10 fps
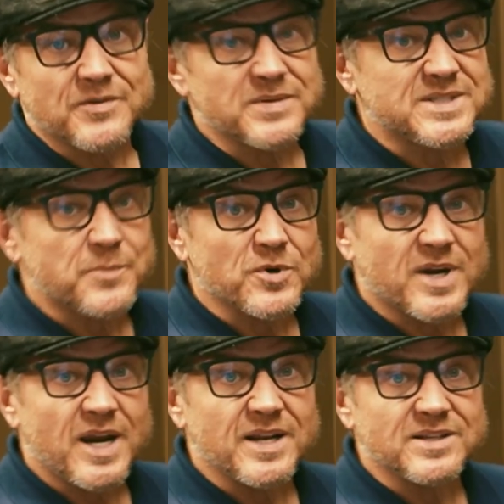a
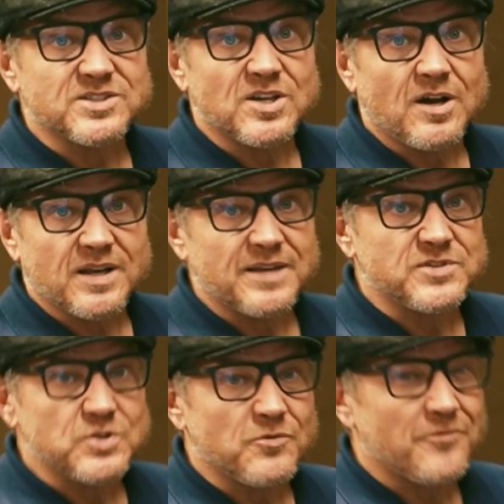reciprocating saw
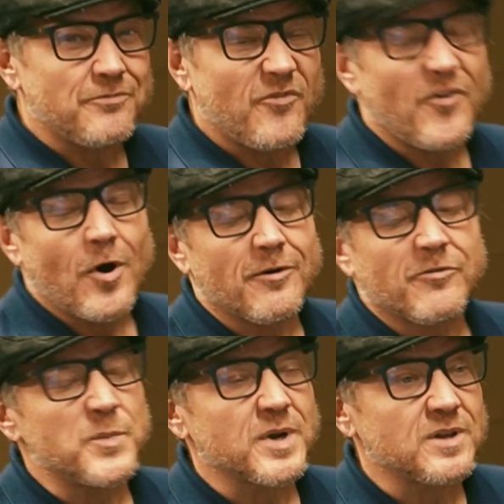gives you far
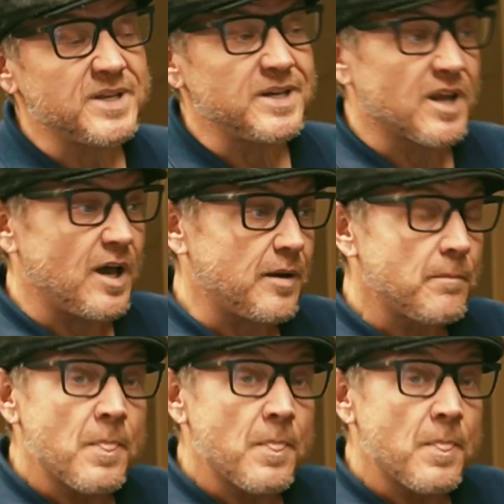from a clean cut.